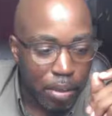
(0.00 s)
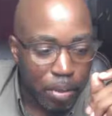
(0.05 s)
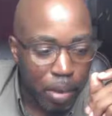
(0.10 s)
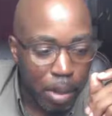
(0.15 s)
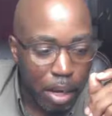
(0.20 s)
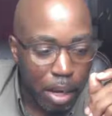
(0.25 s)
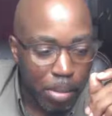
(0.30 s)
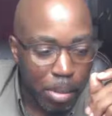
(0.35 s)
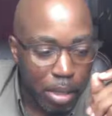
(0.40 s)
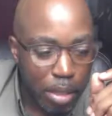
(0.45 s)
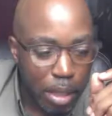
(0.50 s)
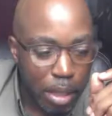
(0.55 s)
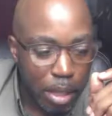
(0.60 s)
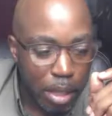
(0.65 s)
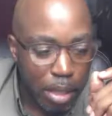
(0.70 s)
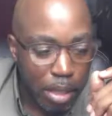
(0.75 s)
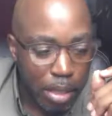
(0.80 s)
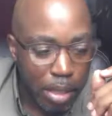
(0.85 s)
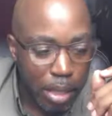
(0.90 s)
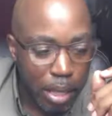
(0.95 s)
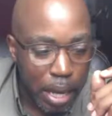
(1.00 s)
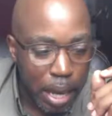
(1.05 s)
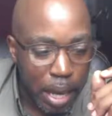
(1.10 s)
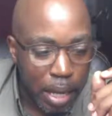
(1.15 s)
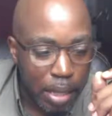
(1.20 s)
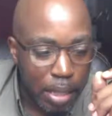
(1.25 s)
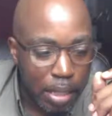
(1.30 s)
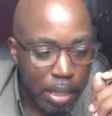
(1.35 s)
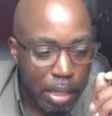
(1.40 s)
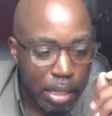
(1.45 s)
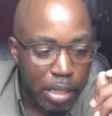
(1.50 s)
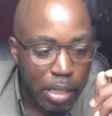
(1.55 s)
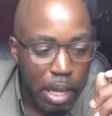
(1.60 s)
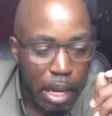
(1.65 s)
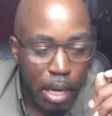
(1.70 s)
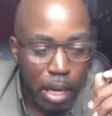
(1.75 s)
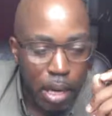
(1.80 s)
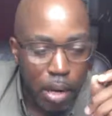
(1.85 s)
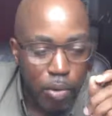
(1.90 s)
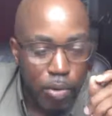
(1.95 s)
what I'm saying is gagging does
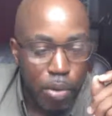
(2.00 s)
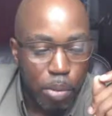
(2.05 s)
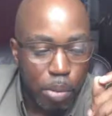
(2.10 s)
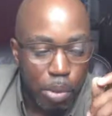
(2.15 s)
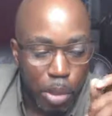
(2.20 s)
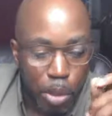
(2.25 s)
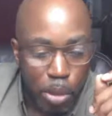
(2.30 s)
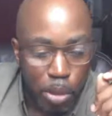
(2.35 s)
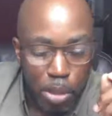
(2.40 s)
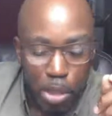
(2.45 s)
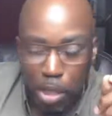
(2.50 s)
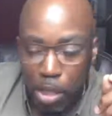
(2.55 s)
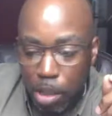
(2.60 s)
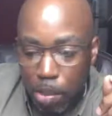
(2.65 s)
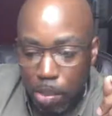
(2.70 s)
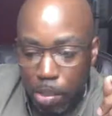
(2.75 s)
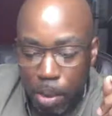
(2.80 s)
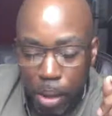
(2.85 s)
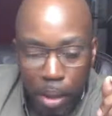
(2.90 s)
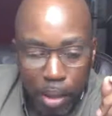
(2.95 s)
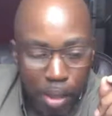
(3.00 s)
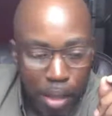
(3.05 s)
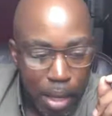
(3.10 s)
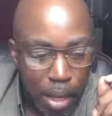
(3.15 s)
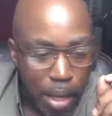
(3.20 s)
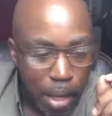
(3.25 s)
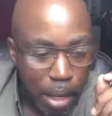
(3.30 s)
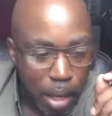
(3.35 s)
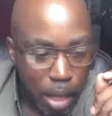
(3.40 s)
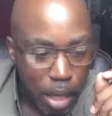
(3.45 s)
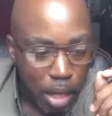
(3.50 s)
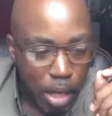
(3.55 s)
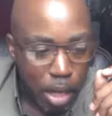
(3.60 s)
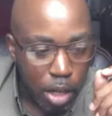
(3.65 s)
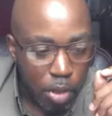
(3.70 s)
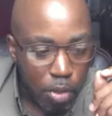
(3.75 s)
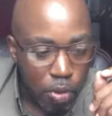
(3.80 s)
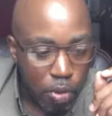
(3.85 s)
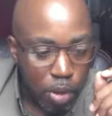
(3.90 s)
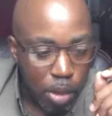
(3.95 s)
not come from losing your breath. It
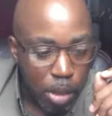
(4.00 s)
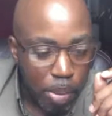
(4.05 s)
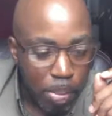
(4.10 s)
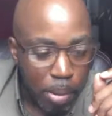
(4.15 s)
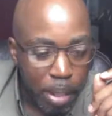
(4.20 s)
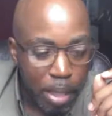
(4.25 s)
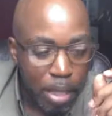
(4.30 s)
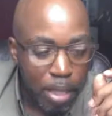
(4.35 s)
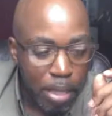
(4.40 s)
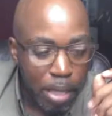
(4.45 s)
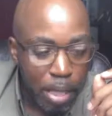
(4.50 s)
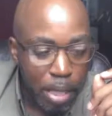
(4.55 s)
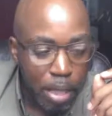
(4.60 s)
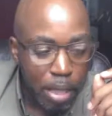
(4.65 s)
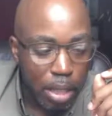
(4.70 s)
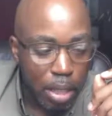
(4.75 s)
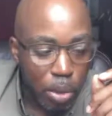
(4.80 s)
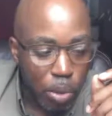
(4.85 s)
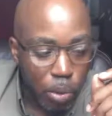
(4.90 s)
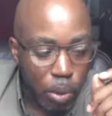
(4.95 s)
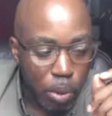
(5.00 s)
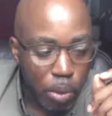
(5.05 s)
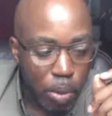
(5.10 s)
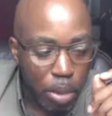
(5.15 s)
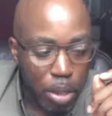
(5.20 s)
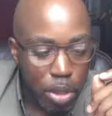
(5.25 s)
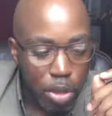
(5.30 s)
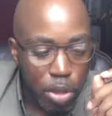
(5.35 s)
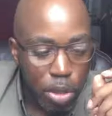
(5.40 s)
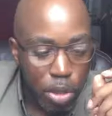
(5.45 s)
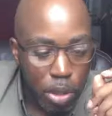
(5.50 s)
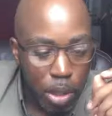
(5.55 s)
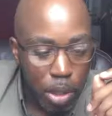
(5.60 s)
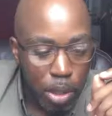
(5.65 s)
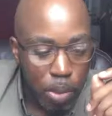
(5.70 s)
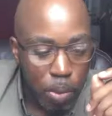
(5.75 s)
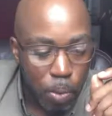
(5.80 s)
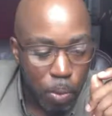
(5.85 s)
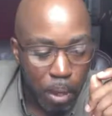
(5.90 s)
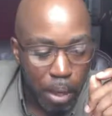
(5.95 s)
comes from the penis hitting the throat in a
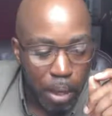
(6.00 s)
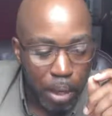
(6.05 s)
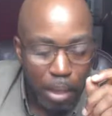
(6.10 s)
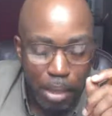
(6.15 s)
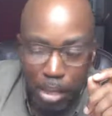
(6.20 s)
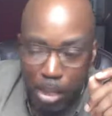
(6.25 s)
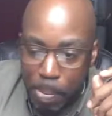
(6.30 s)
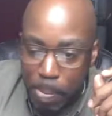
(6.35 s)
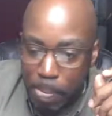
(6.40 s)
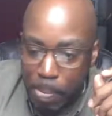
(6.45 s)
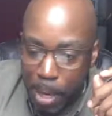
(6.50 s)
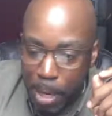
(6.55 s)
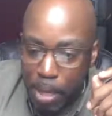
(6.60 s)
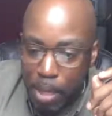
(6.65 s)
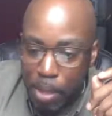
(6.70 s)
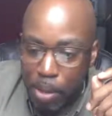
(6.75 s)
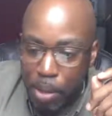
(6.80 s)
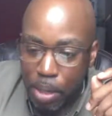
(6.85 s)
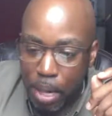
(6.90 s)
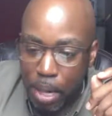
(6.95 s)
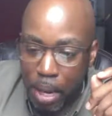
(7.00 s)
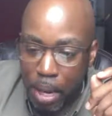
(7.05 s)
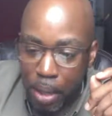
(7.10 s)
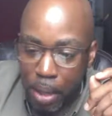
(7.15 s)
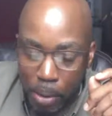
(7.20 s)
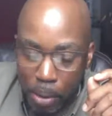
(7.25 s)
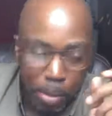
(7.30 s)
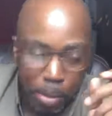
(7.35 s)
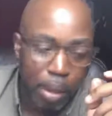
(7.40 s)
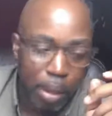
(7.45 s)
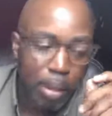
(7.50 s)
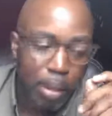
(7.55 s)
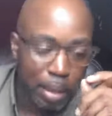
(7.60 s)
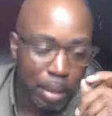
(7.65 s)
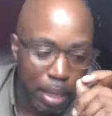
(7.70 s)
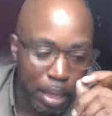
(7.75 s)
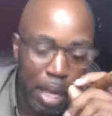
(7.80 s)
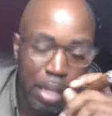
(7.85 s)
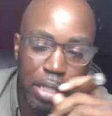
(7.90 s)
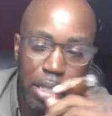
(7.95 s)
certain way to make you gag. Okay,
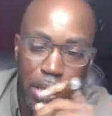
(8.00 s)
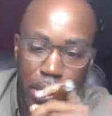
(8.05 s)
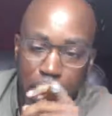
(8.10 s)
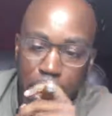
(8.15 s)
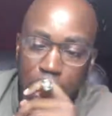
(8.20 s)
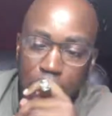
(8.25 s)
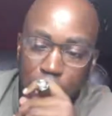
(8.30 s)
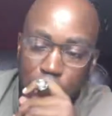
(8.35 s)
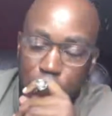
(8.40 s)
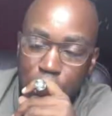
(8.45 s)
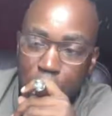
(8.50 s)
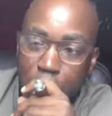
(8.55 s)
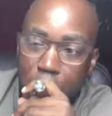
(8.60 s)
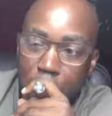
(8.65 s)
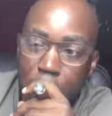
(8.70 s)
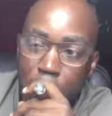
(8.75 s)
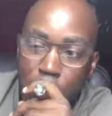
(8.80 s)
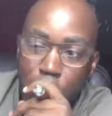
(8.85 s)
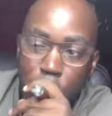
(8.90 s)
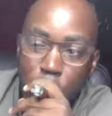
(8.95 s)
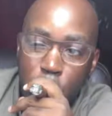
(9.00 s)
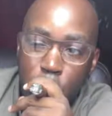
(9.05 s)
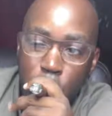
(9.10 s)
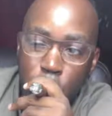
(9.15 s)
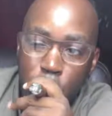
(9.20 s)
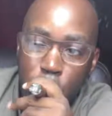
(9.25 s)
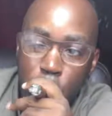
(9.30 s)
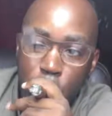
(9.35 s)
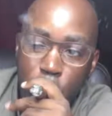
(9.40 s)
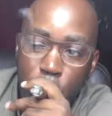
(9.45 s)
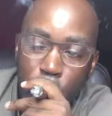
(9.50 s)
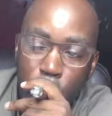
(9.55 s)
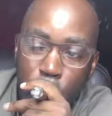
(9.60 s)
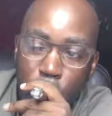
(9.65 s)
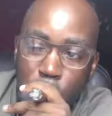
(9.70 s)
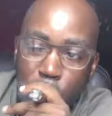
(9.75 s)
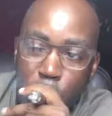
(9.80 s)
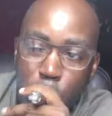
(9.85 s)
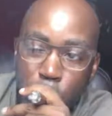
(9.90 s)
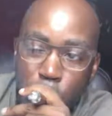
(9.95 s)
got you, Chocolate Drop.
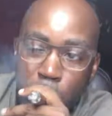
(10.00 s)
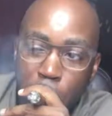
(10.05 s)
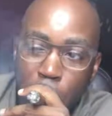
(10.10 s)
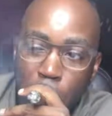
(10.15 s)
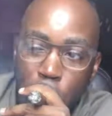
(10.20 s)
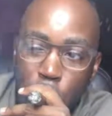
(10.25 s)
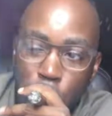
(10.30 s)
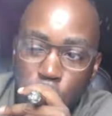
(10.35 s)
Good point.